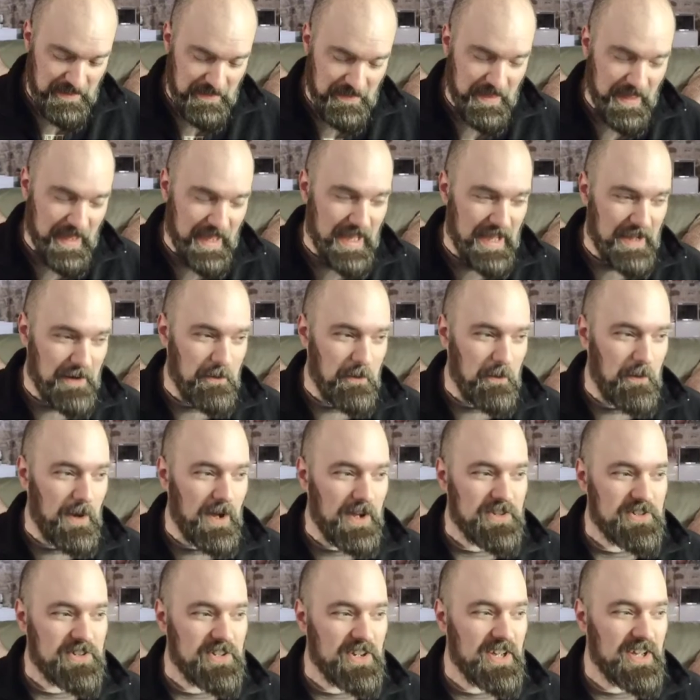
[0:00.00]
that
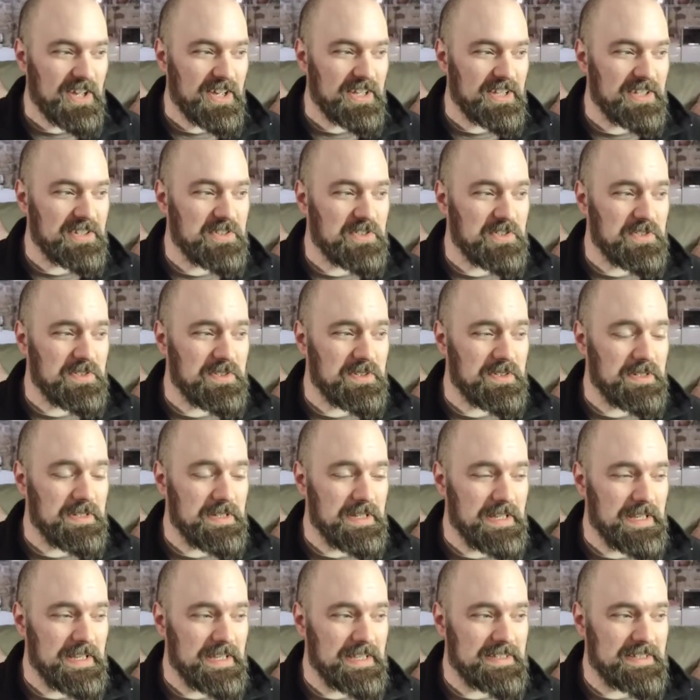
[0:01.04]
Russia is
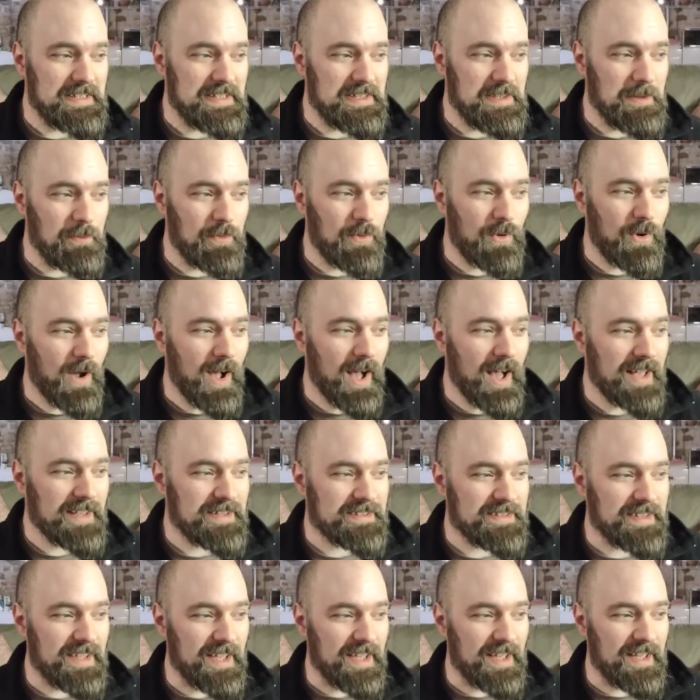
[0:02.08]
is in the
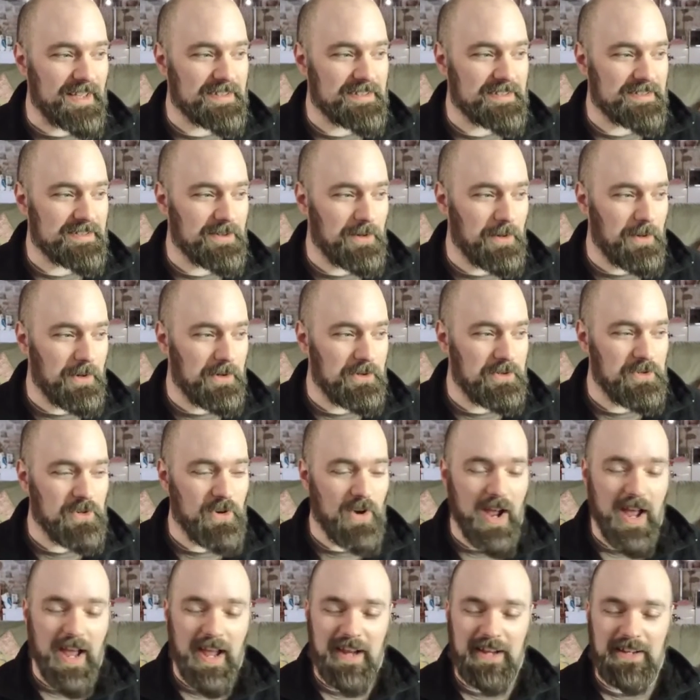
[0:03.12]
process or
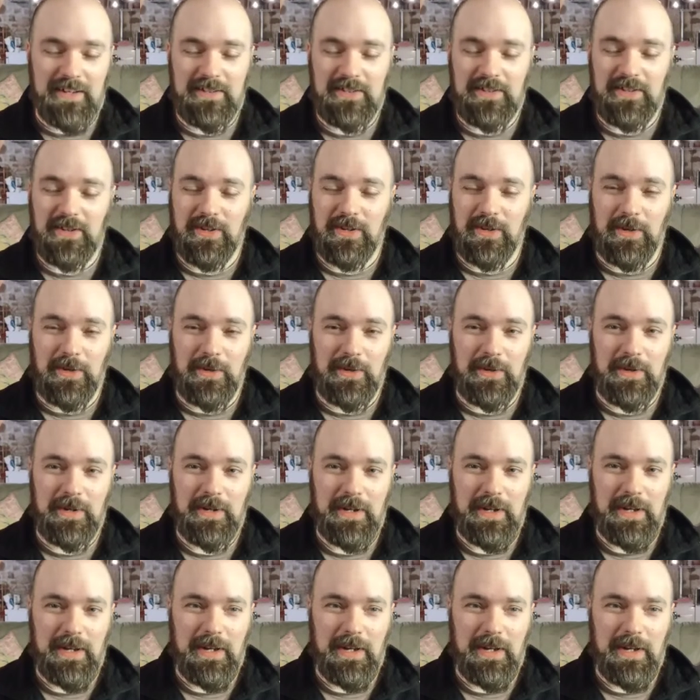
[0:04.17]
trying to